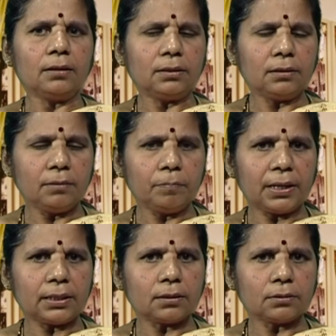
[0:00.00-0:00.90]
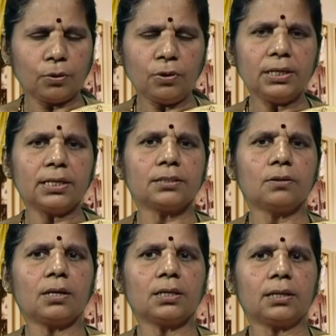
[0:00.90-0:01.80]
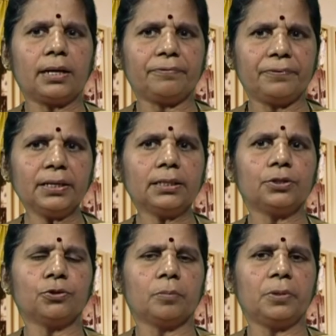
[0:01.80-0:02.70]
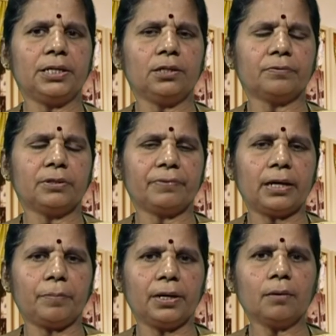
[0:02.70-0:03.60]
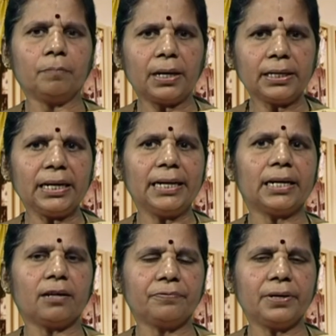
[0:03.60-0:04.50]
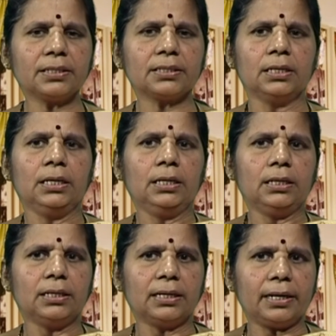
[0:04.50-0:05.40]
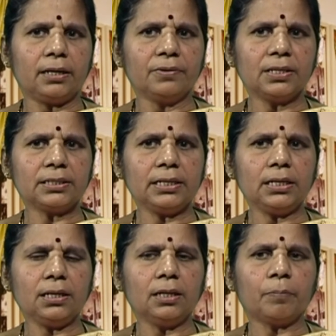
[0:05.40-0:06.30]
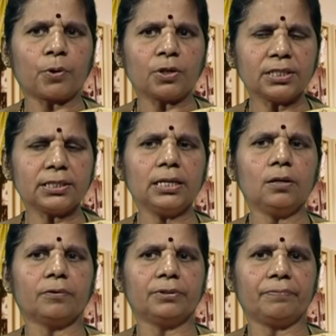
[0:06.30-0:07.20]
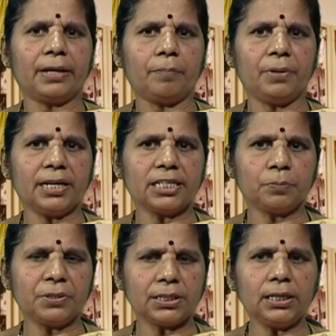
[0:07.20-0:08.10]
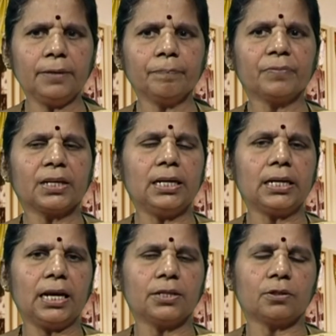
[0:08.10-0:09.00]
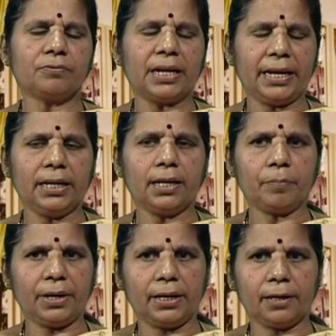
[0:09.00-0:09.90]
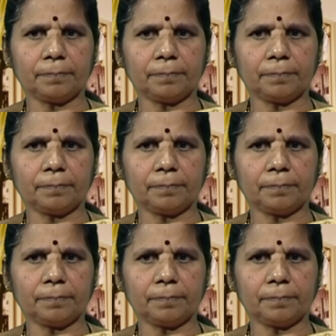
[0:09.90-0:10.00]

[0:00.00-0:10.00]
But though it does not affect the durability of the fabric, but it affects the adversely in the processing of the fabric, especially in case of dyeing and printing.